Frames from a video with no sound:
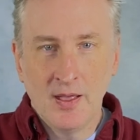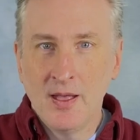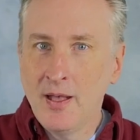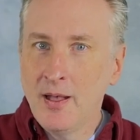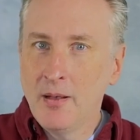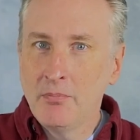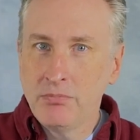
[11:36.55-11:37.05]

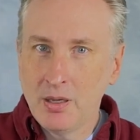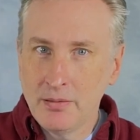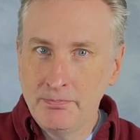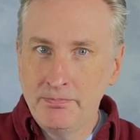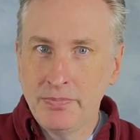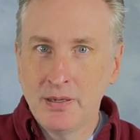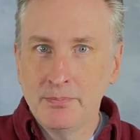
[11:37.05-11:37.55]

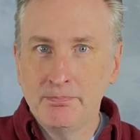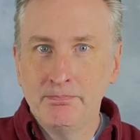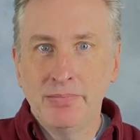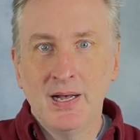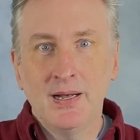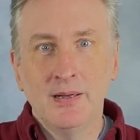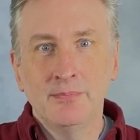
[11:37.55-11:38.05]
bum bum
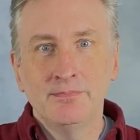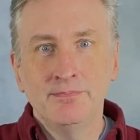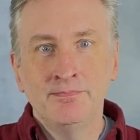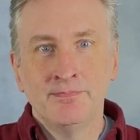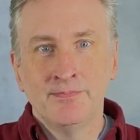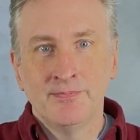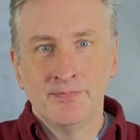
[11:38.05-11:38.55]

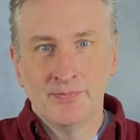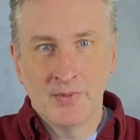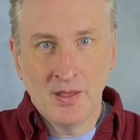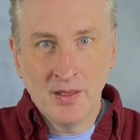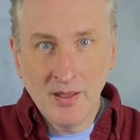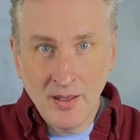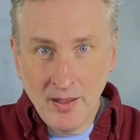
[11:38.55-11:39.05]

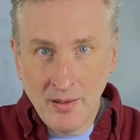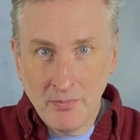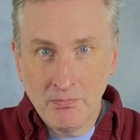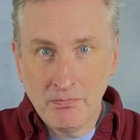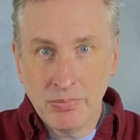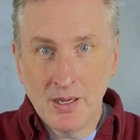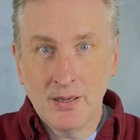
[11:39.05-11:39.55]
bum,
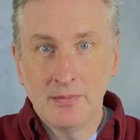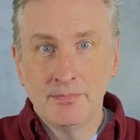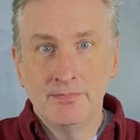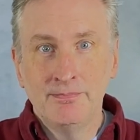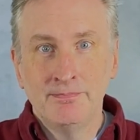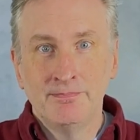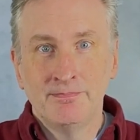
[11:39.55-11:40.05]
bum.